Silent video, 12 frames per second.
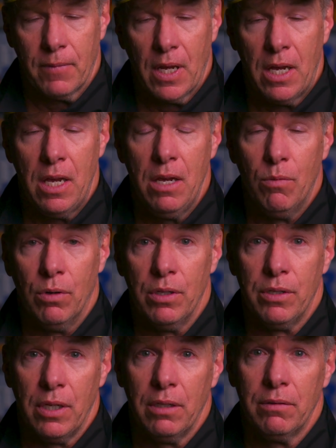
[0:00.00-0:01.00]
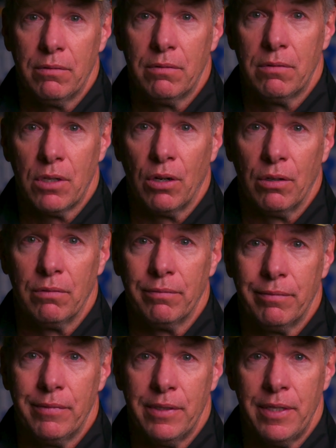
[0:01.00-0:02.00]
He was in turn
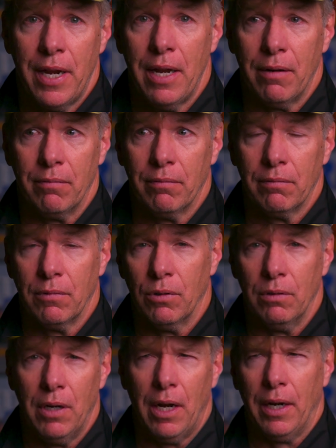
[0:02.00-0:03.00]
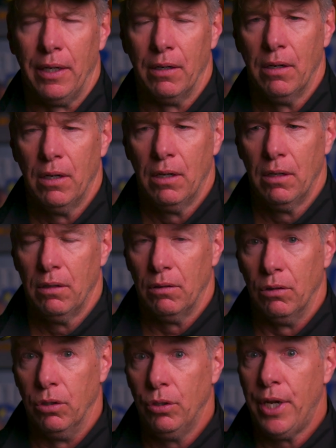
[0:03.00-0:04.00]
10 or 9,
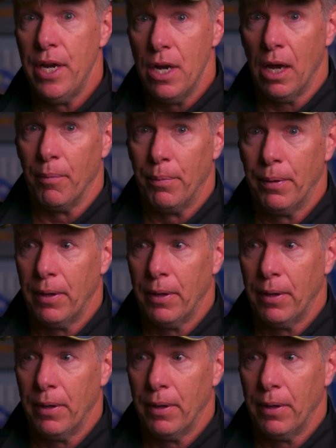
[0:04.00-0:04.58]
looking up